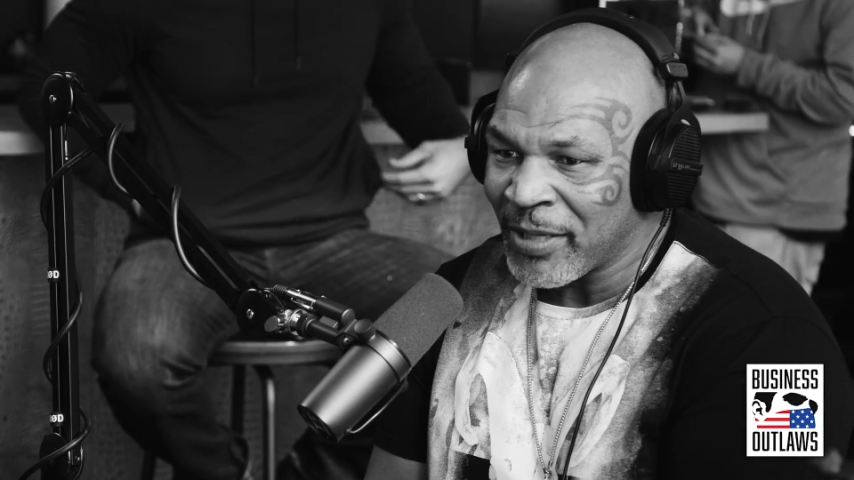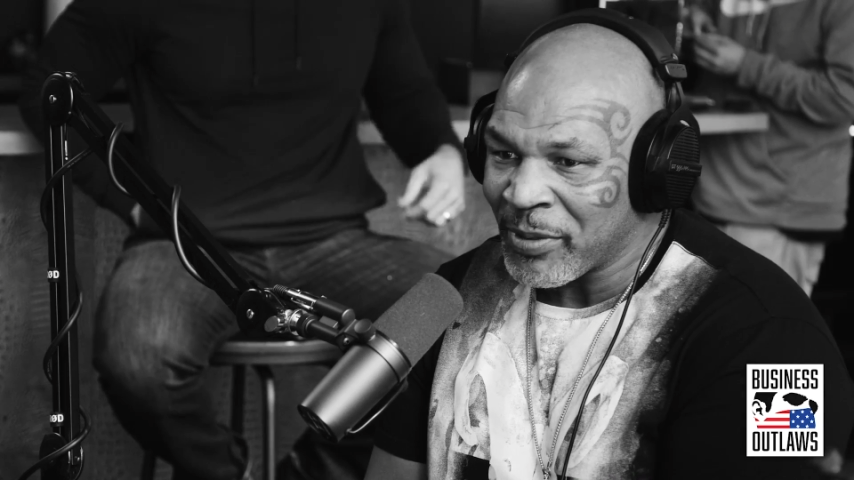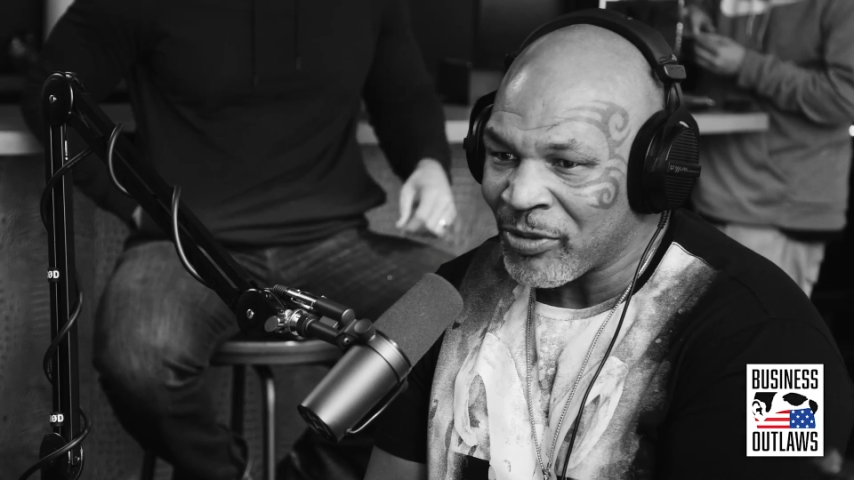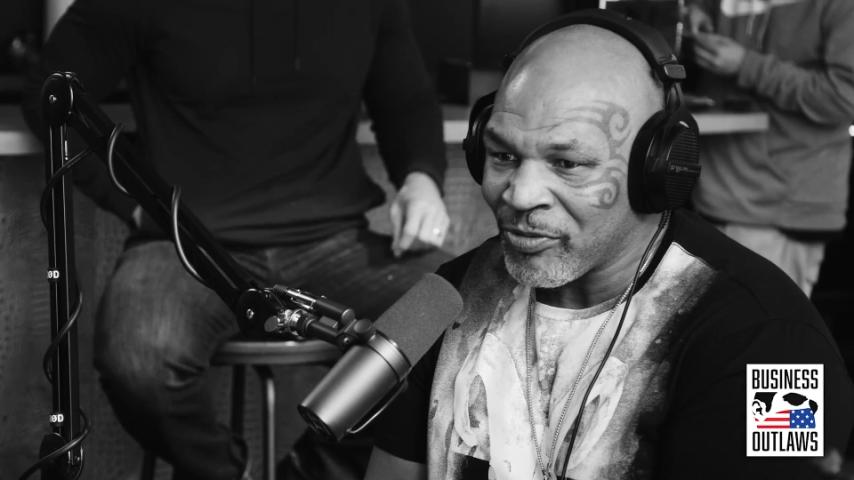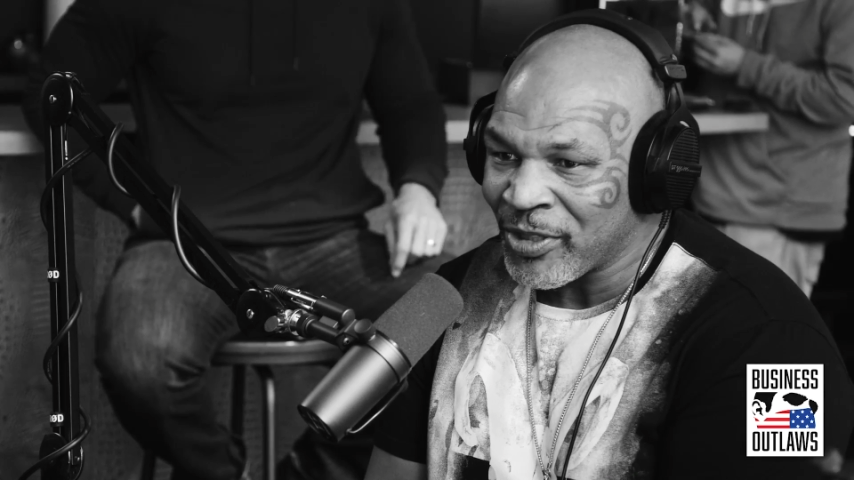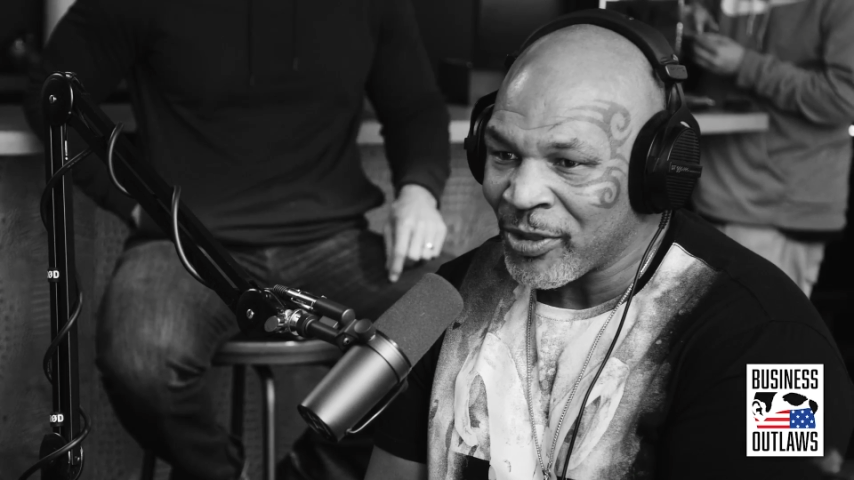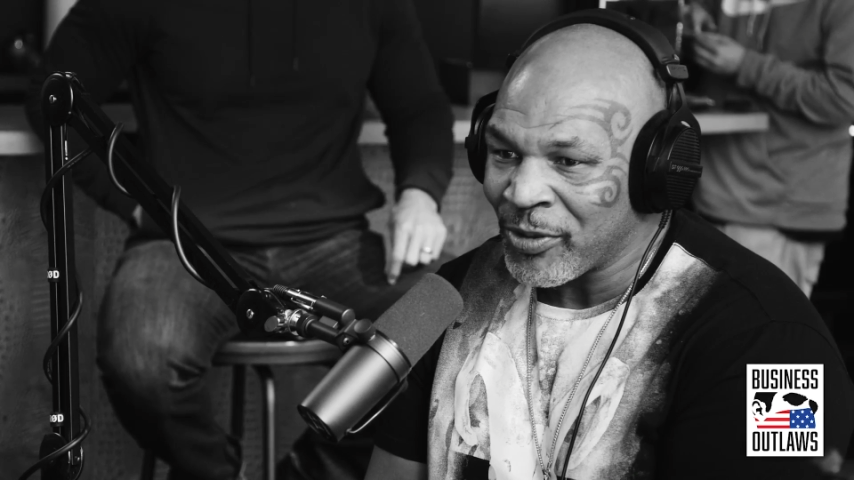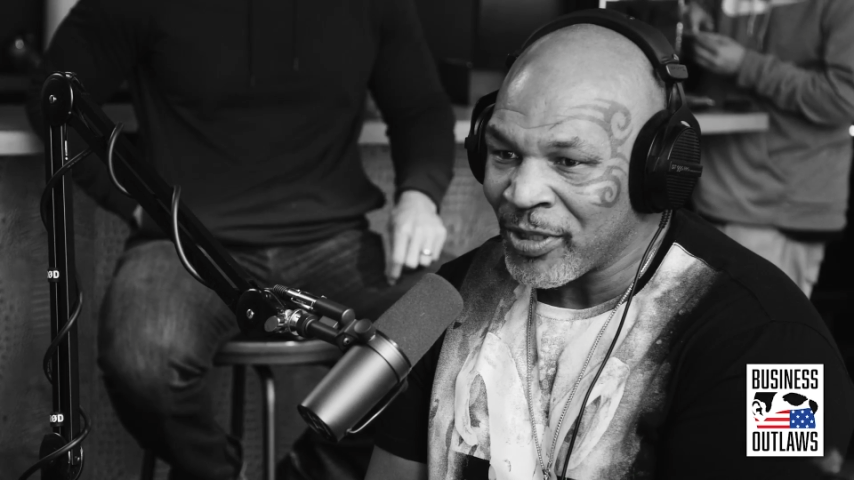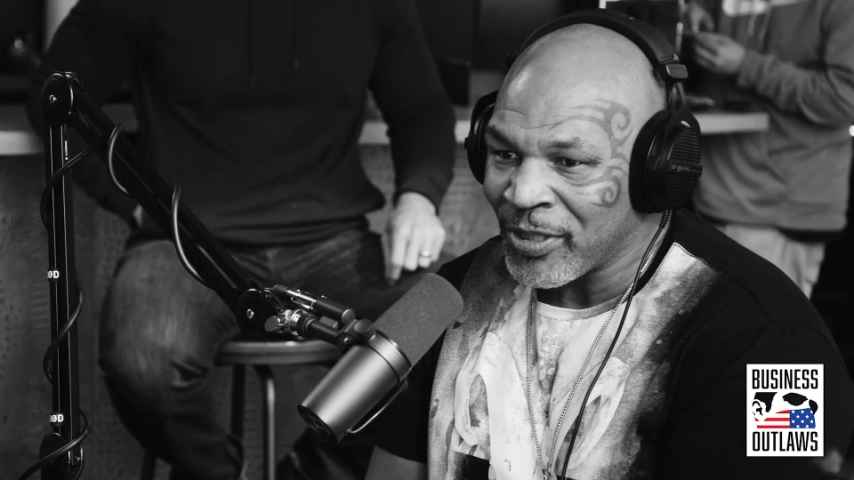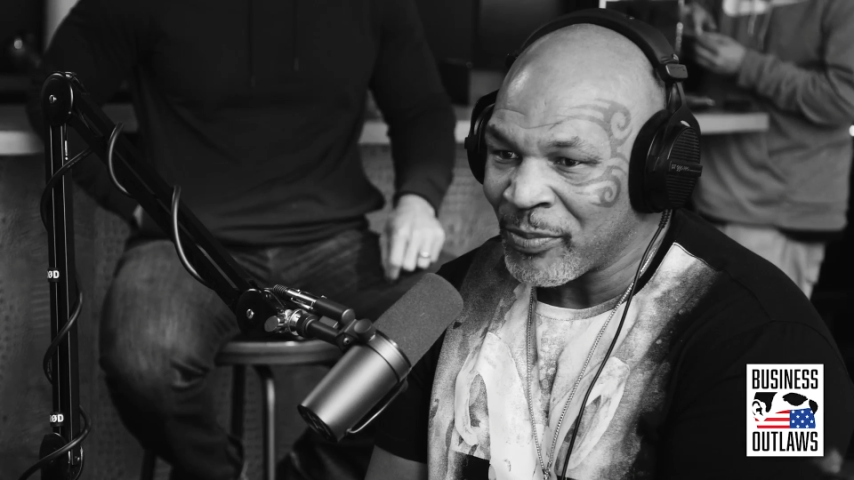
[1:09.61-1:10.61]
up at
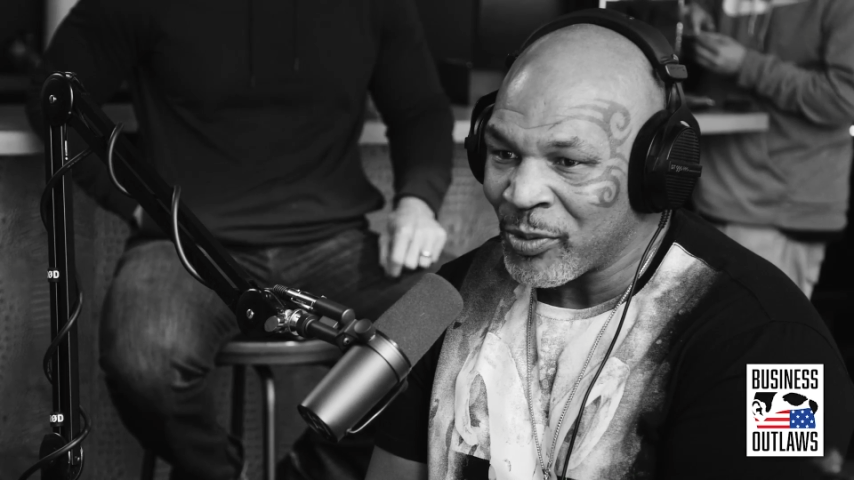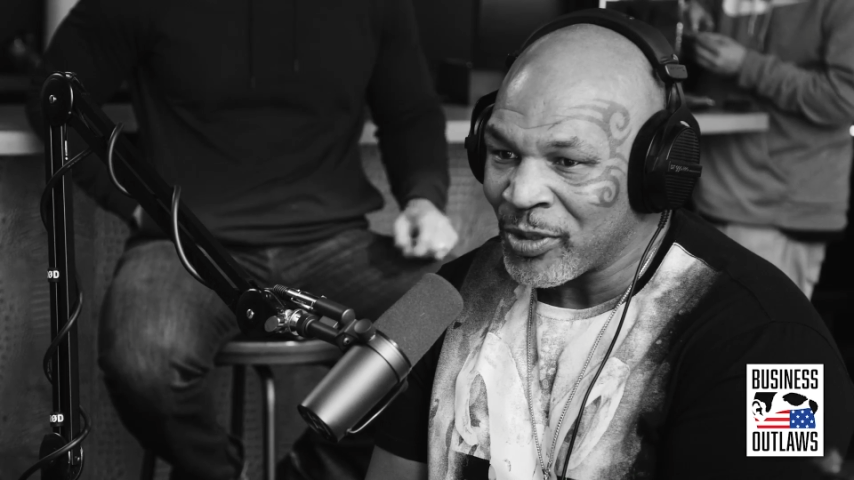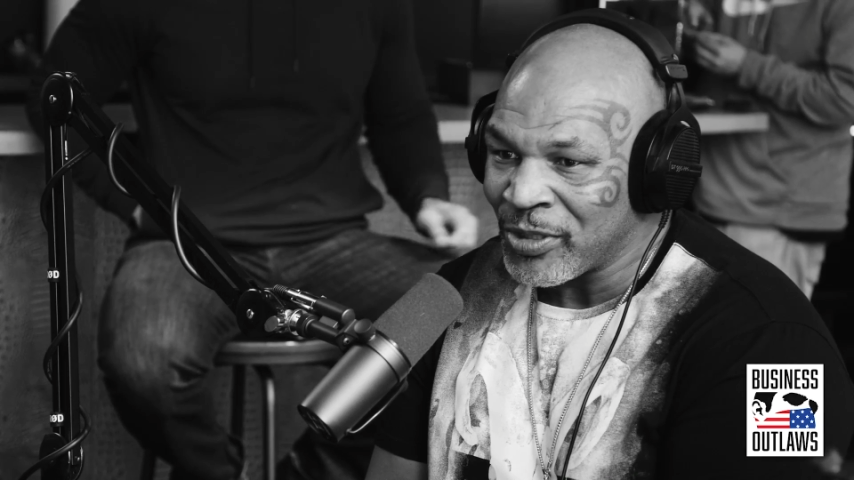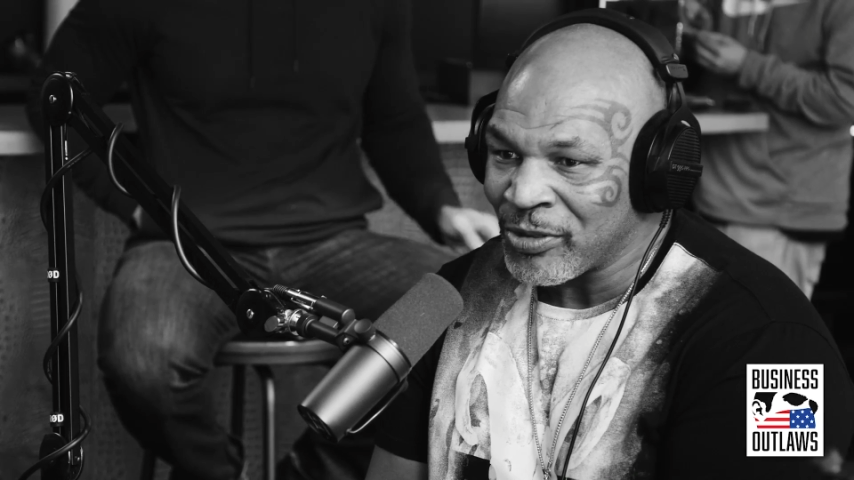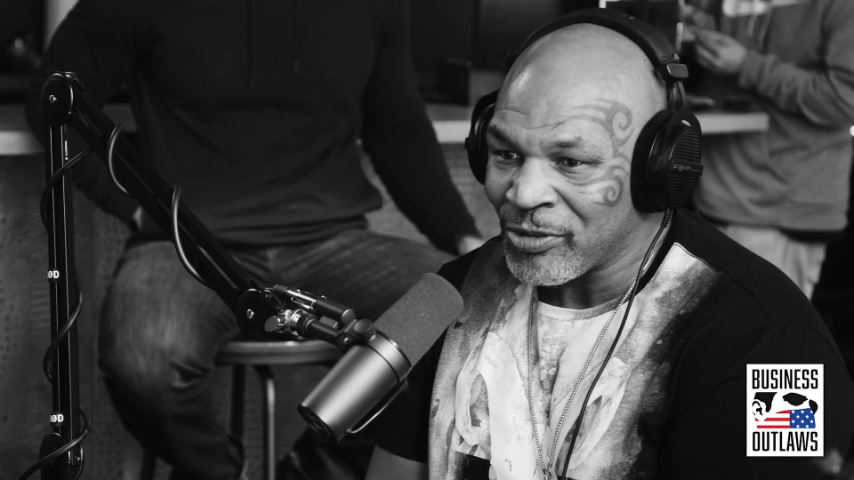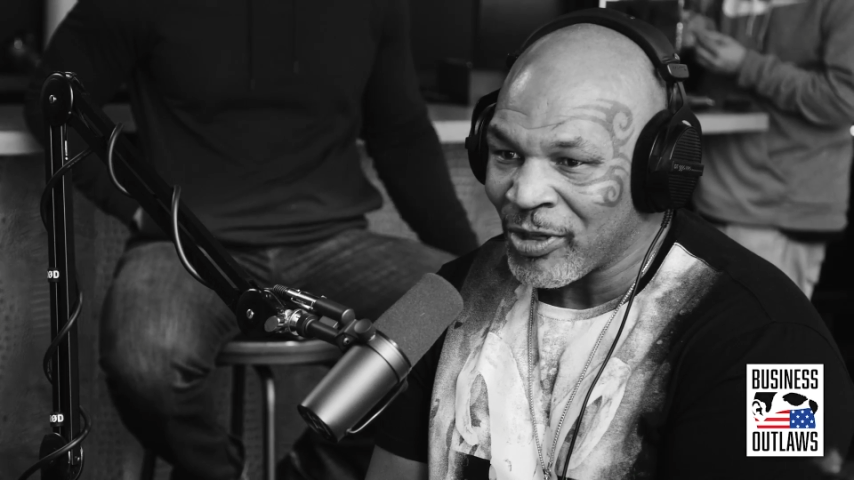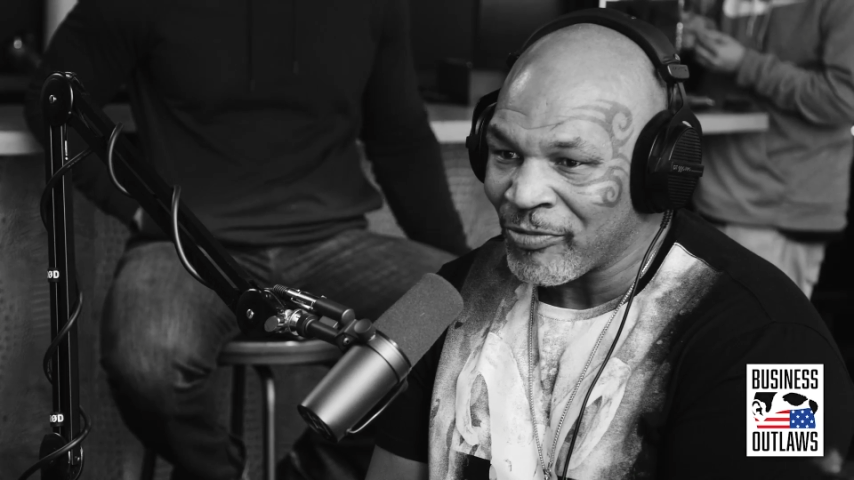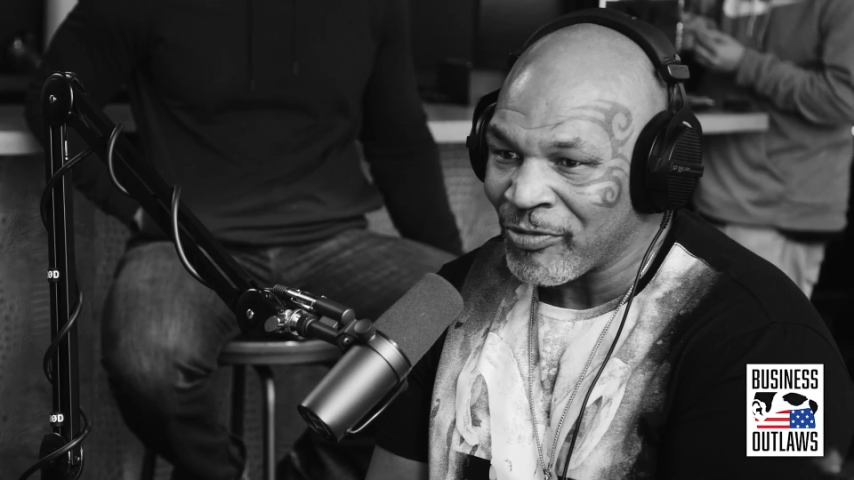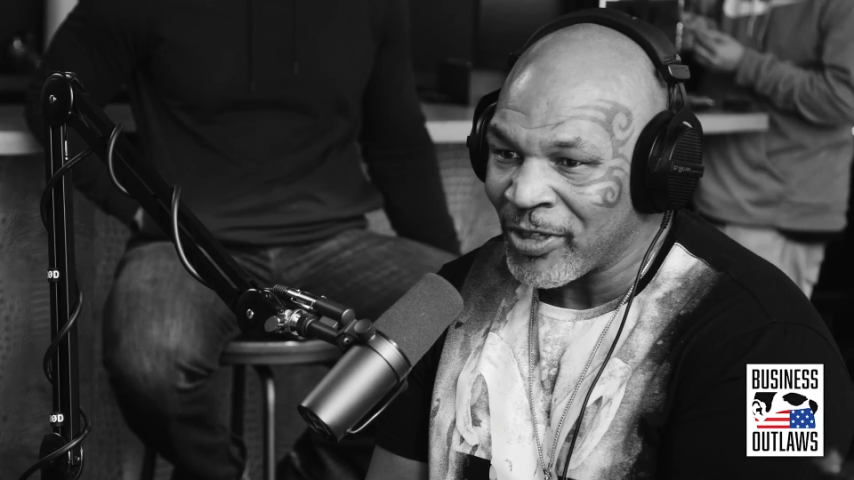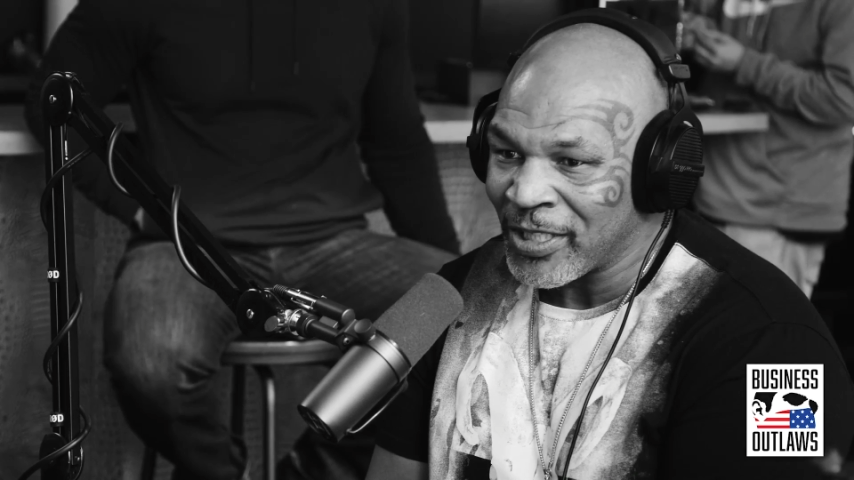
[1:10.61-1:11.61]
3:30 in the morning. You start
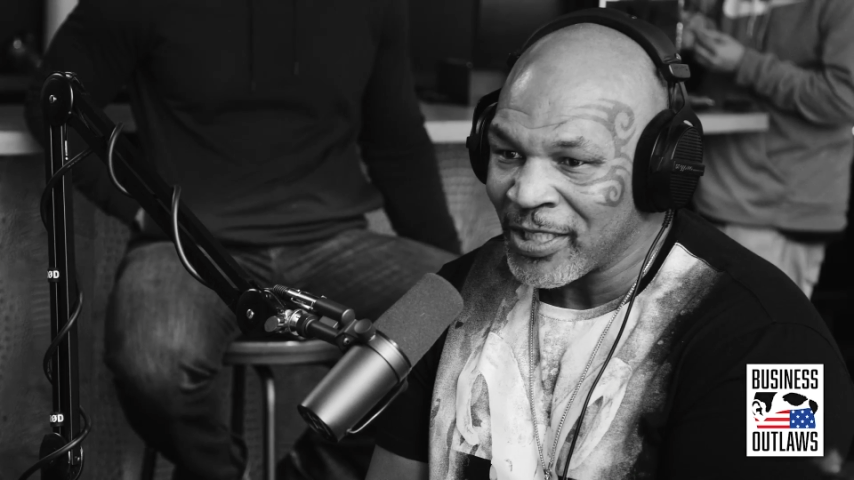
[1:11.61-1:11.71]
running.